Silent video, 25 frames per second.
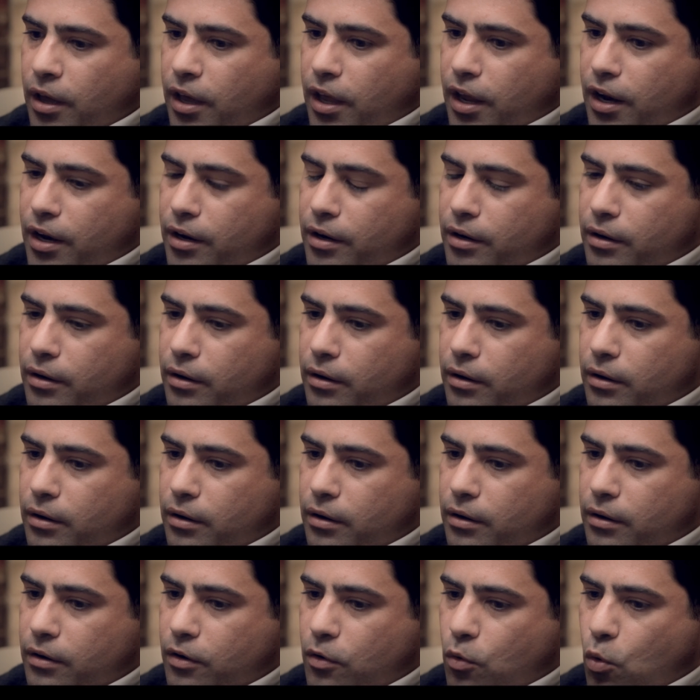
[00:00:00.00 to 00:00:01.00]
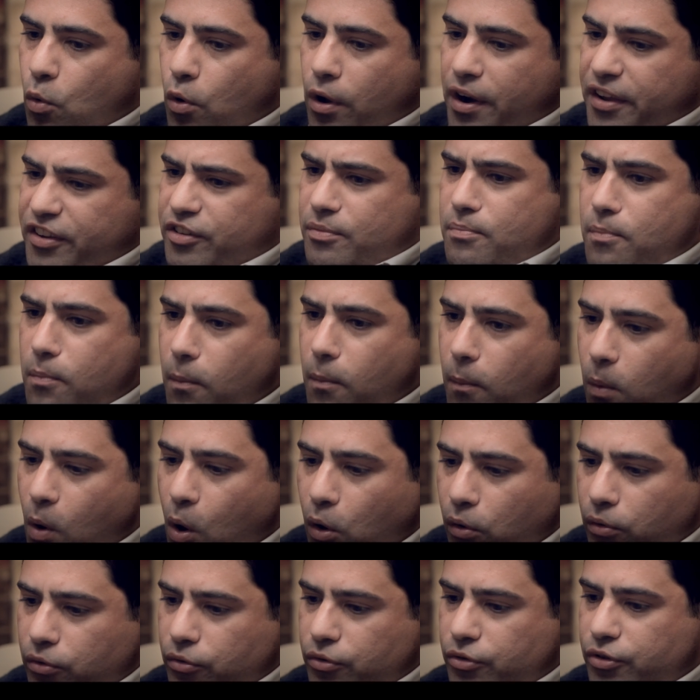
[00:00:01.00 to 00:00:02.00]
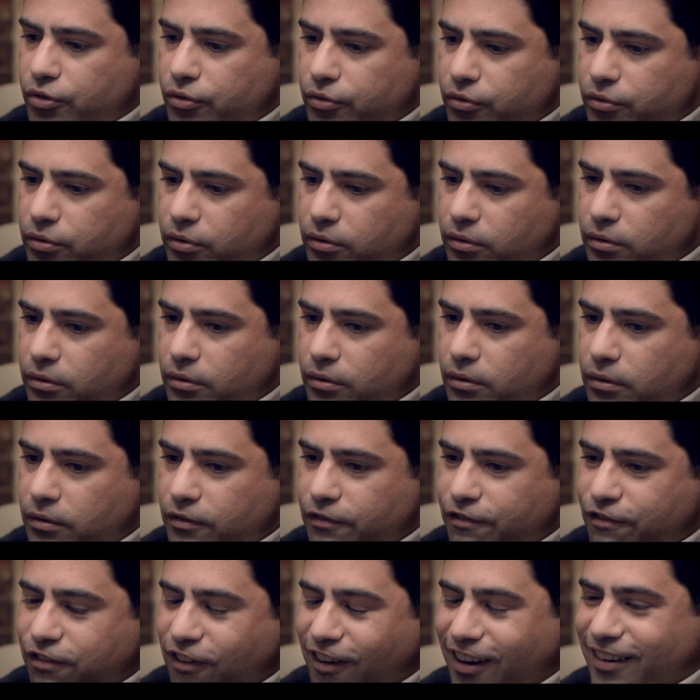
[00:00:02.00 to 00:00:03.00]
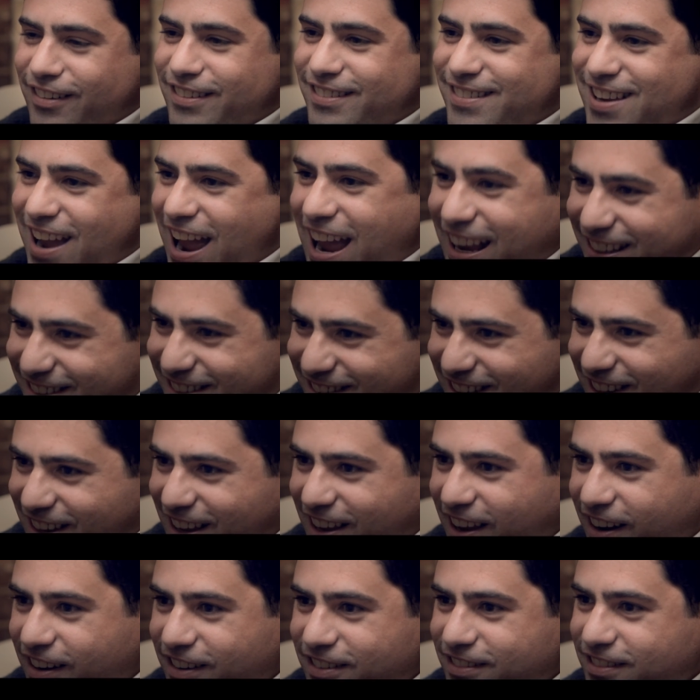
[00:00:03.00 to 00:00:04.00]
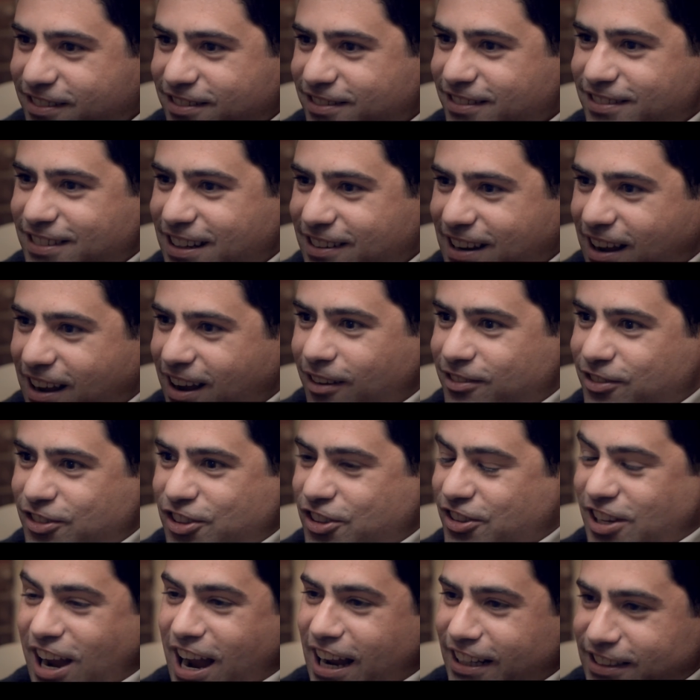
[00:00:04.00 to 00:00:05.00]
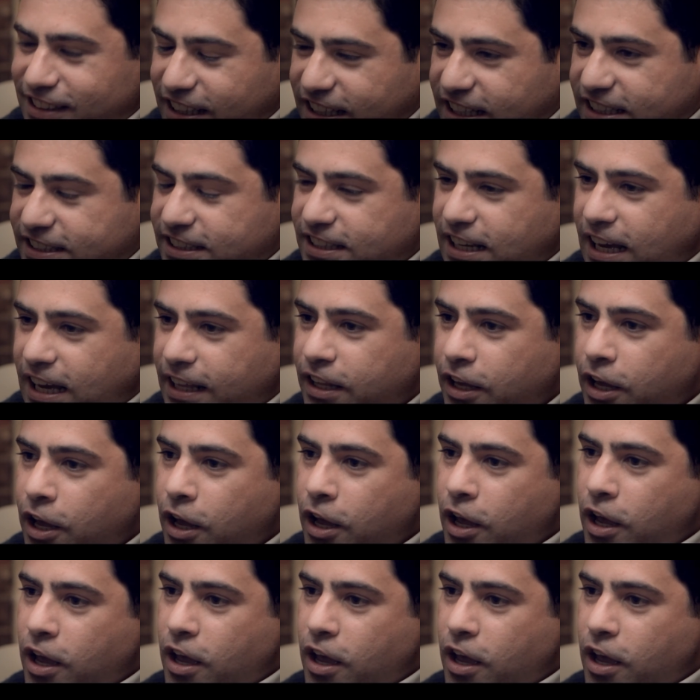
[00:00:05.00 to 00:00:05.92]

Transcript: And what is most fantastic and outstanding is that